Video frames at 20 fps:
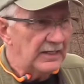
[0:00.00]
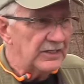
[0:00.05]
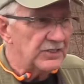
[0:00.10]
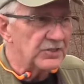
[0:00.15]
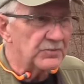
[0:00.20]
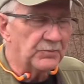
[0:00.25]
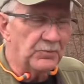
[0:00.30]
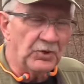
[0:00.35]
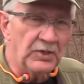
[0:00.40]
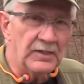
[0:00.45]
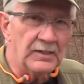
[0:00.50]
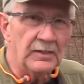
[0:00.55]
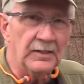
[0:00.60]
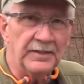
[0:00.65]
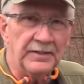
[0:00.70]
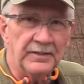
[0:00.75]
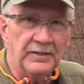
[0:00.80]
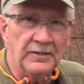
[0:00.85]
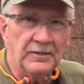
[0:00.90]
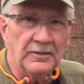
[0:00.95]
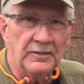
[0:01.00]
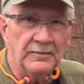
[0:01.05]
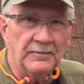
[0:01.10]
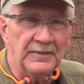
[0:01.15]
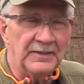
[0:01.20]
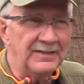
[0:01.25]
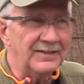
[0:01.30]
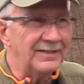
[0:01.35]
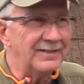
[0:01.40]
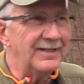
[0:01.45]
sprinkling them.
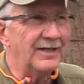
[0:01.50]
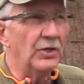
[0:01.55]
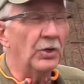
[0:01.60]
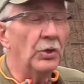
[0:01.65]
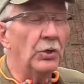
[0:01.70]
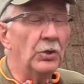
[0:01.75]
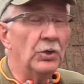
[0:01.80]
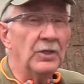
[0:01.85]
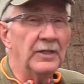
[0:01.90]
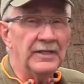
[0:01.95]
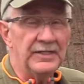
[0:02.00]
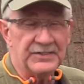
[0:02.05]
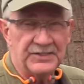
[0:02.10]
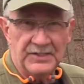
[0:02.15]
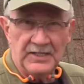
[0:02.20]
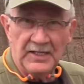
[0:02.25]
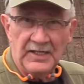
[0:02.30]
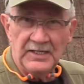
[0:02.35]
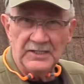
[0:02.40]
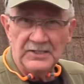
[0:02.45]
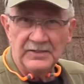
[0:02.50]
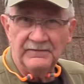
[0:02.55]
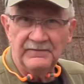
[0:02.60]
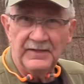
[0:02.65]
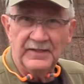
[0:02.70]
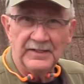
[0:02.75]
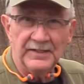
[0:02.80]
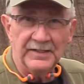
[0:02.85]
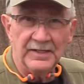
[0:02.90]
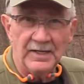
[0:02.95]
And in the earliest days of
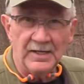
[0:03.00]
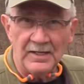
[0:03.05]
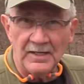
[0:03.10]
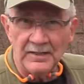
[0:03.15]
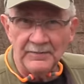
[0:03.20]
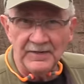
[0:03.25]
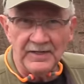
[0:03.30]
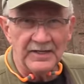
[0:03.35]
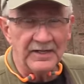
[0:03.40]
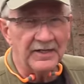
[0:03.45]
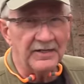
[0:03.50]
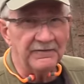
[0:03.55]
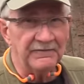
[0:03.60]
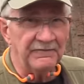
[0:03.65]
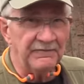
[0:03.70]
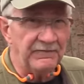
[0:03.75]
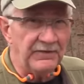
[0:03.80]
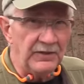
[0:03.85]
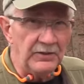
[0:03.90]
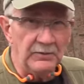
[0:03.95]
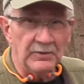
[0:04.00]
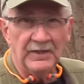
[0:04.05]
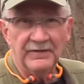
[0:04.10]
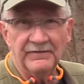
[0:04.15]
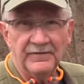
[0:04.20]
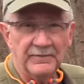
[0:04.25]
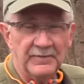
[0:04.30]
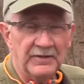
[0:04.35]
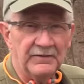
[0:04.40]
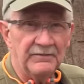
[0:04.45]
Vietnam, they got a few of
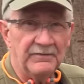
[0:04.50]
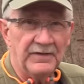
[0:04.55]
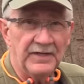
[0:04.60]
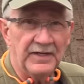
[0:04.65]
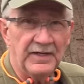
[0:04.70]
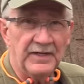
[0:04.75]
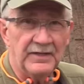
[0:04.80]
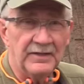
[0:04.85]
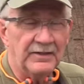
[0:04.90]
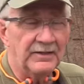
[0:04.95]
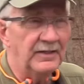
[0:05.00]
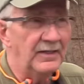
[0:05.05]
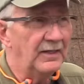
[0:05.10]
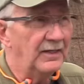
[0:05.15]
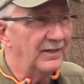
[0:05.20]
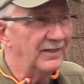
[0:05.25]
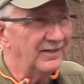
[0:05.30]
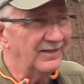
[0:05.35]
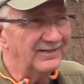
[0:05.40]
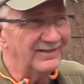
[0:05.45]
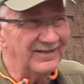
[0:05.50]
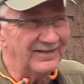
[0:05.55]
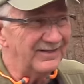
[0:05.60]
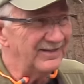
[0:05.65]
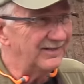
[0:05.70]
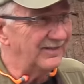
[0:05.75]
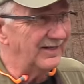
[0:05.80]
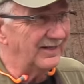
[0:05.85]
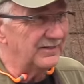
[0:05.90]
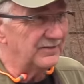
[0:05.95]
them over there. I
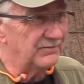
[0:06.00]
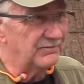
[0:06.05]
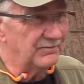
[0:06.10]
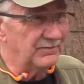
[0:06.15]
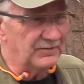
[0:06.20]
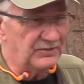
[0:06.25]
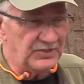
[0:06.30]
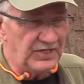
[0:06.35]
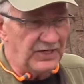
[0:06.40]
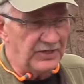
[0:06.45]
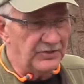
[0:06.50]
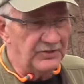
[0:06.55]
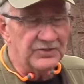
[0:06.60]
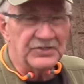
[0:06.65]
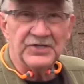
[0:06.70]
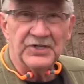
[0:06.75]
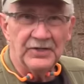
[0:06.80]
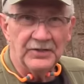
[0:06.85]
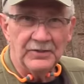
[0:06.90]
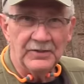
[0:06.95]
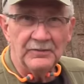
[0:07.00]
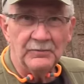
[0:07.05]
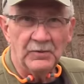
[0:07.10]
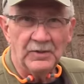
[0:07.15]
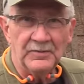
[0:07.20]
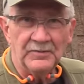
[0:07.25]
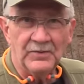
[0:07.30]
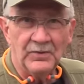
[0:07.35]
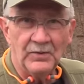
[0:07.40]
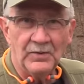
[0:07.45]
think like 10 or so at
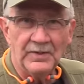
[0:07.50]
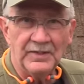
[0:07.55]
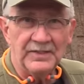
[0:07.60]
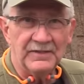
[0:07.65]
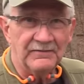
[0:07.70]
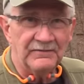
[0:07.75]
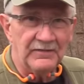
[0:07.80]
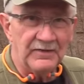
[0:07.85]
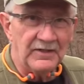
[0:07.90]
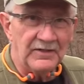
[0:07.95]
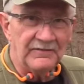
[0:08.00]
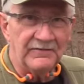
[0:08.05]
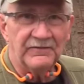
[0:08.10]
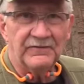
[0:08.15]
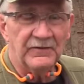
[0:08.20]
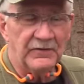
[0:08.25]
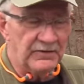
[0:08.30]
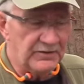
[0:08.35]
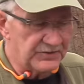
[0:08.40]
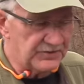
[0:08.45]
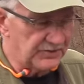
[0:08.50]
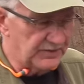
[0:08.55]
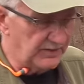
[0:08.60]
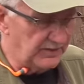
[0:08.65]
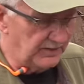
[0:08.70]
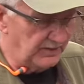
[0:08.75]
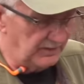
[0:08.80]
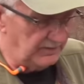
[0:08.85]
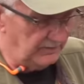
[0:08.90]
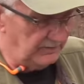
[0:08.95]
one point, the very first
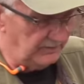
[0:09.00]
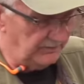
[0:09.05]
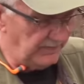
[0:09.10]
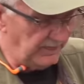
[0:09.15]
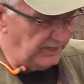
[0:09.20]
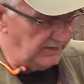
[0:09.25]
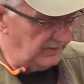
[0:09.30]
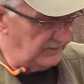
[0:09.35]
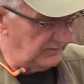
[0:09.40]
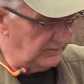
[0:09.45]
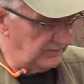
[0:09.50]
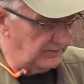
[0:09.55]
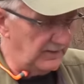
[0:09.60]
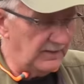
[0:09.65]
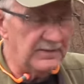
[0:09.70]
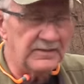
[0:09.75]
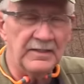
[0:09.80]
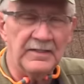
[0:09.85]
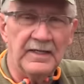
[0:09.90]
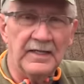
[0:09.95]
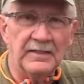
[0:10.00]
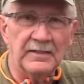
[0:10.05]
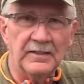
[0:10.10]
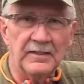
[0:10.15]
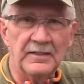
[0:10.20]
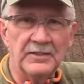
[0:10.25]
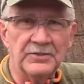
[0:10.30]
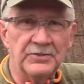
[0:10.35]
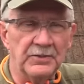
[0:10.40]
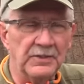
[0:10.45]
into that
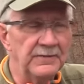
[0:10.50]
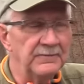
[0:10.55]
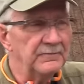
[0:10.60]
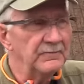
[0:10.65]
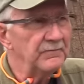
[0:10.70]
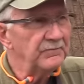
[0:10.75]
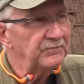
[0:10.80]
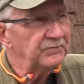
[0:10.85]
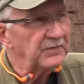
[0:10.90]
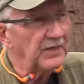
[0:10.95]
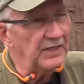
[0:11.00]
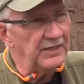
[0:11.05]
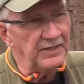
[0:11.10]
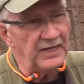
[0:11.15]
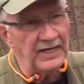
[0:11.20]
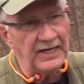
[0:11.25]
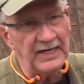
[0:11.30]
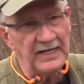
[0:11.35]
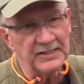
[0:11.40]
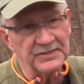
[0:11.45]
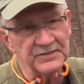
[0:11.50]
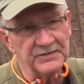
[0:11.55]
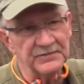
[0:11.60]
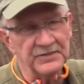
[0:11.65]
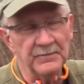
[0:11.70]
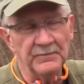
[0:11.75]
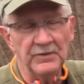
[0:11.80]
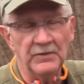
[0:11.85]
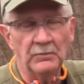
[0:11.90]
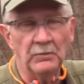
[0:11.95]
country, in the hands of
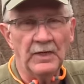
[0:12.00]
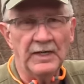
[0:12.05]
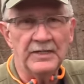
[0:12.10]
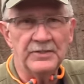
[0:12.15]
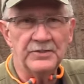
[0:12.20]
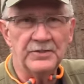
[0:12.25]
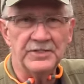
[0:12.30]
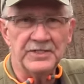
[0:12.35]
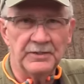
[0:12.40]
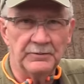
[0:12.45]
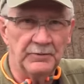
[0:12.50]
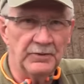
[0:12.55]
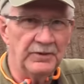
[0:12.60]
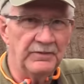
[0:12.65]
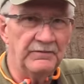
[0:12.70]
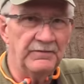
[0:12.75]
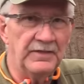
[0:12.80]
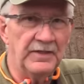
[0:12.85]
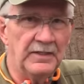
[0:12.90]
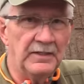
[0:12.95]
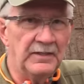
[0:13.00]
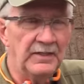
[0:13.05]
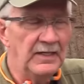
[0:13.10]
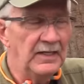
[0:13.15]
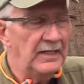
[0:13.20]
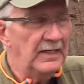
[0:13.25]
some of the Rangers that were over there,